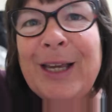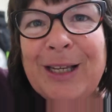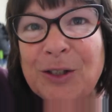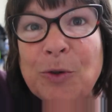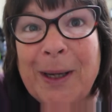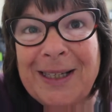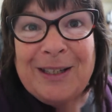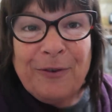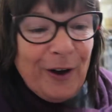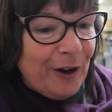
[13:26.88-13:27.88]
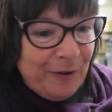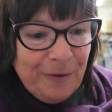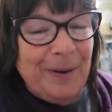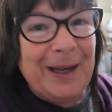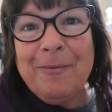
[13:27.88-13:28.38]
It's 20 to
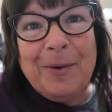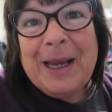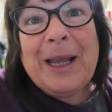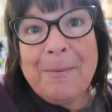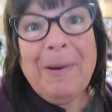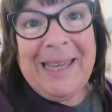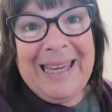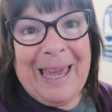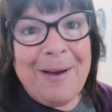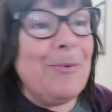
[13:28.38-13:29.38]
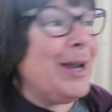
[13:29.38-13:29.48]
5. We're going to make it.